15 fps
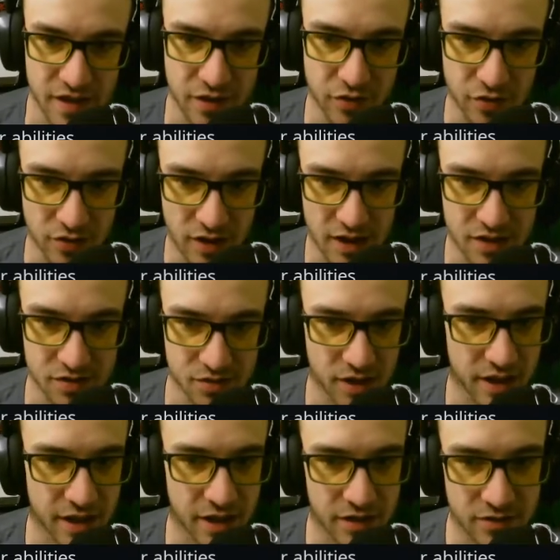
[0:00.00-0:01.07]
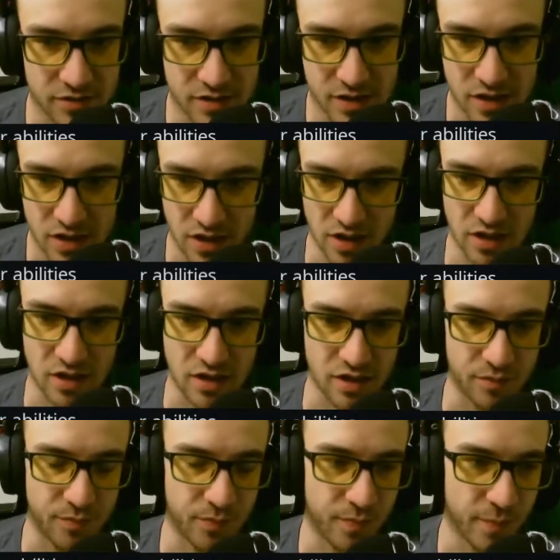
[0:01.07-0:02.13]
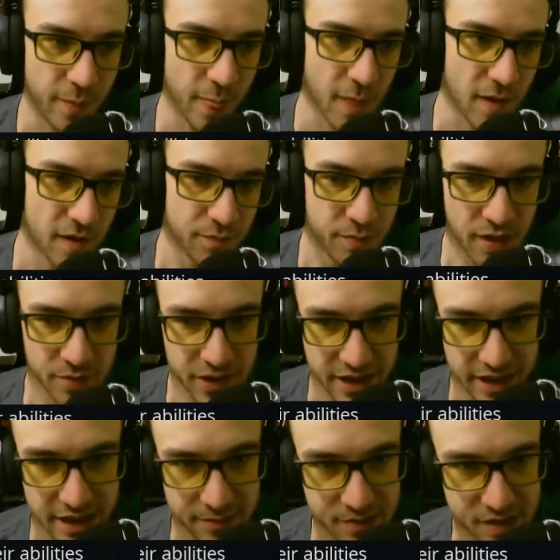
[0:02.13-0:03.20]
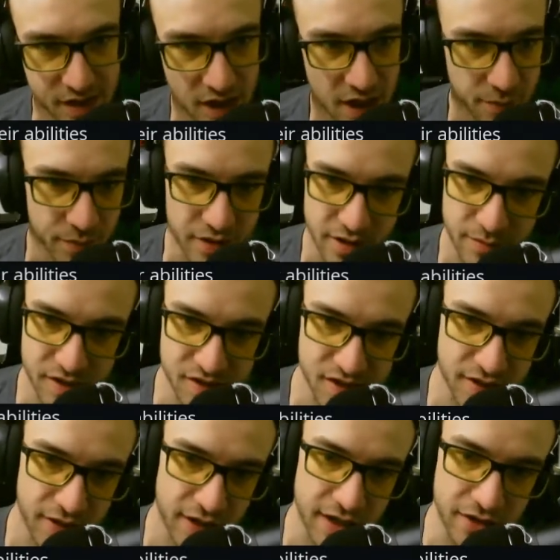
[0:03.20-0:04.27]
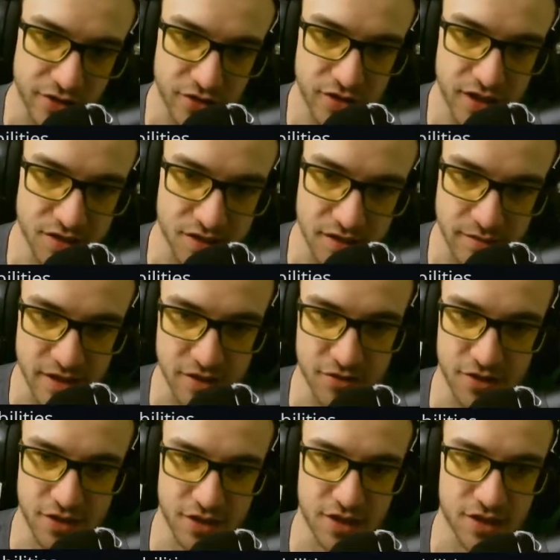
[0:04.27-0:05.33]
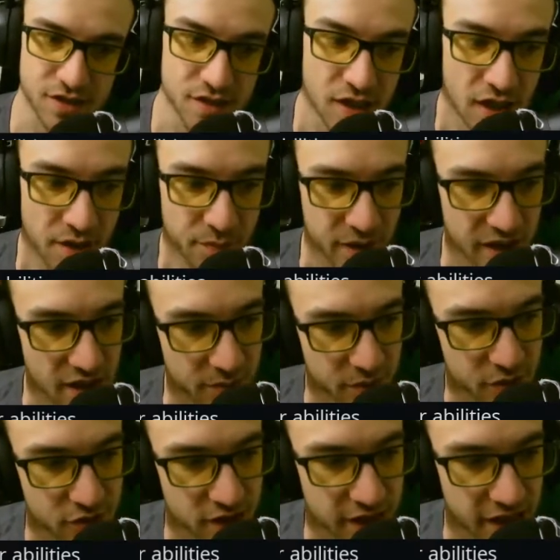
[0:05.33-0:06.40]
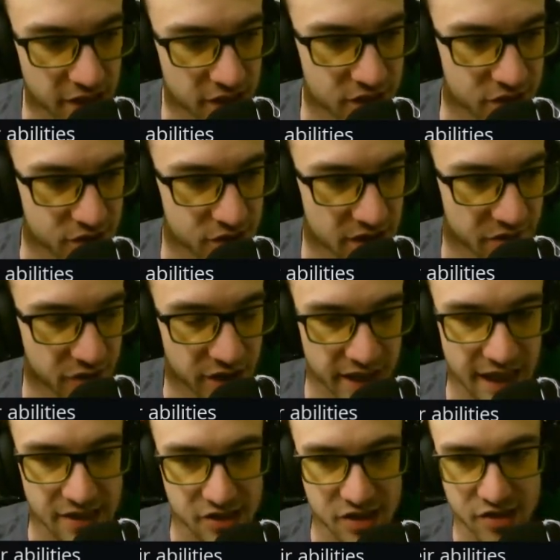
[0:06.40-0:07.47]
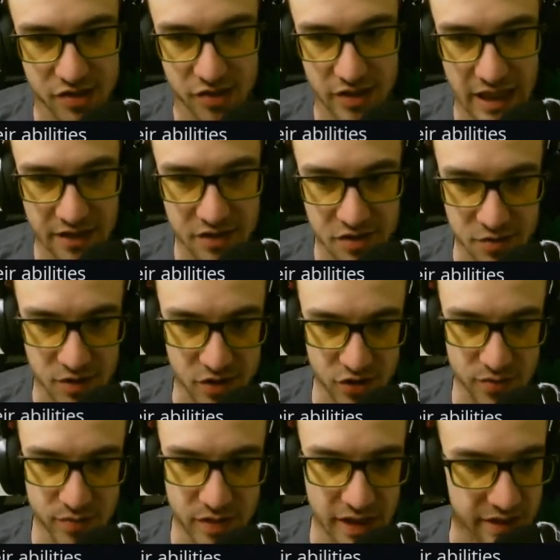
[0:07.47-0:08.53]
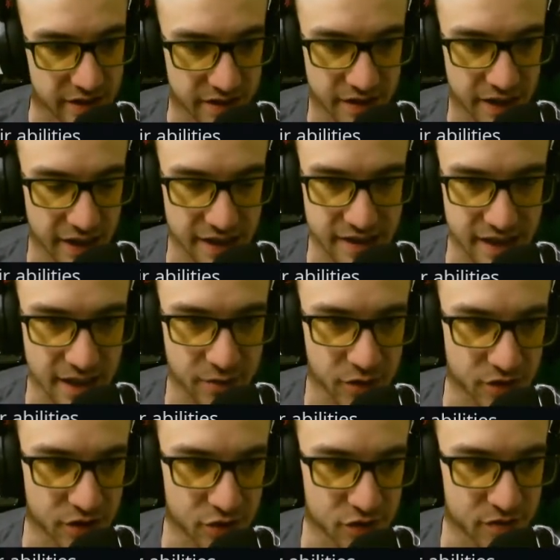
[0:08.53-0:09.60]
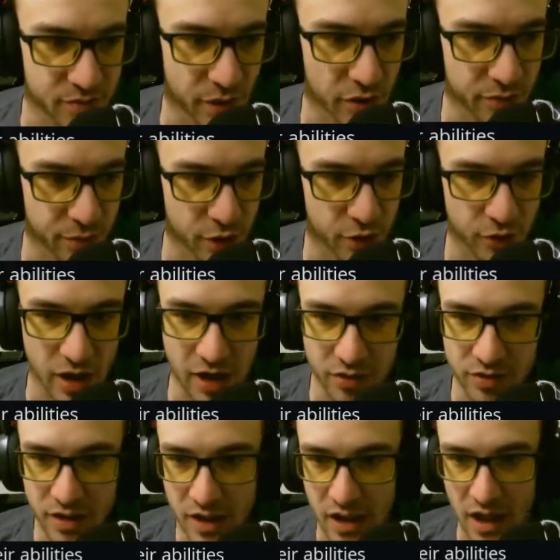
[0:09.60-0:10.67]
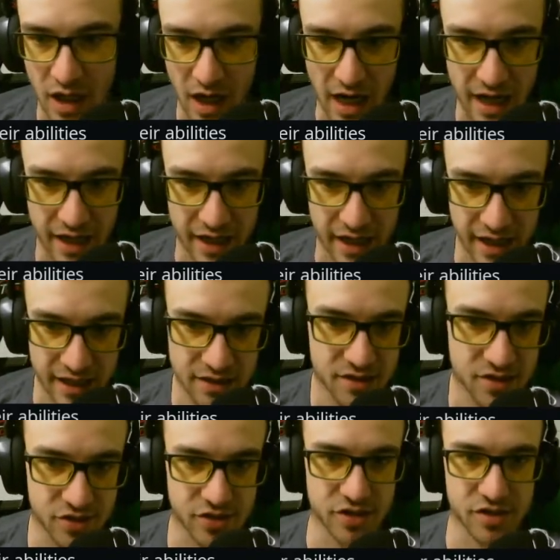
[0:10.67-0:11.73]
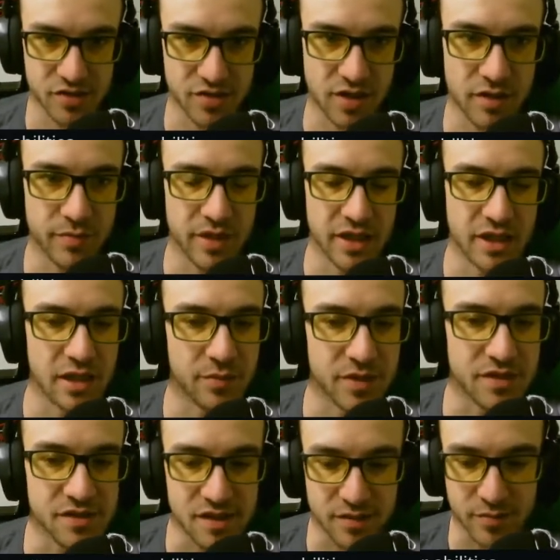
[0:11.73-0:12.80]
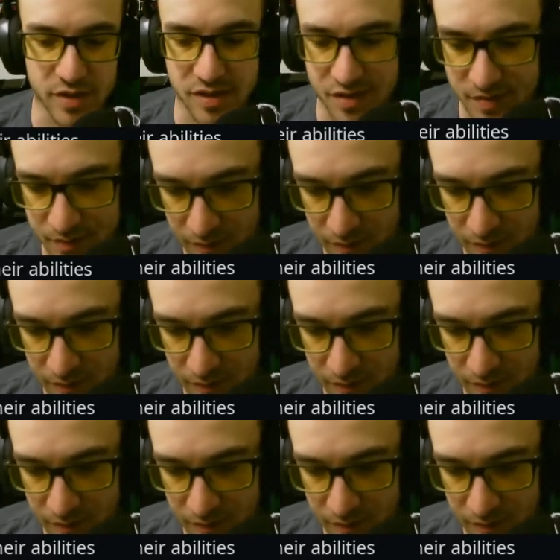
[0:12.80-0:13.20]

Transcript: utilized right now in public games, but I'm gonna say right now, you guys need to be using these. You can carry 2 different gadgets. You're allowed to switch them at any time. You can use both per round. I highly suggest start picking up these EMPs.